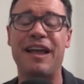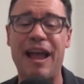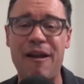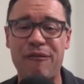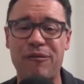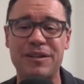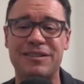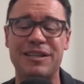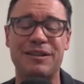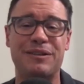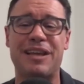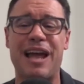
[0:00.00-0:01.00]
every
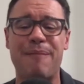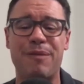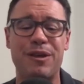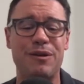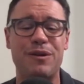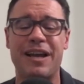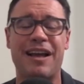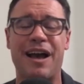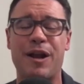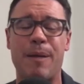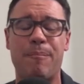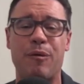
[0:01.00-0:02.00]
single time that you get
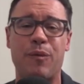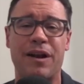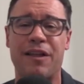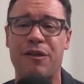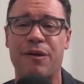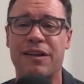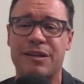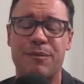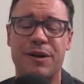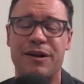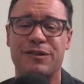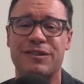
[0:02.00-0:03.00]
caught up in what other,
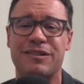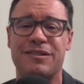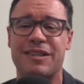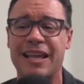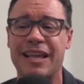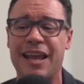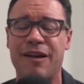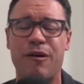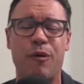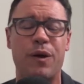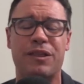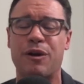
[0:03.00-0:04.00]
someone else is thinking
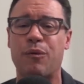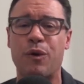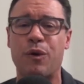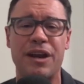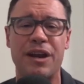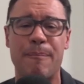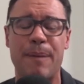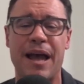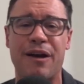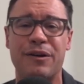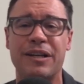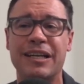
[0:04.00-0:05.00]
or what they're worrying
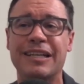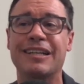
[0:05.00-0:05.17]
about,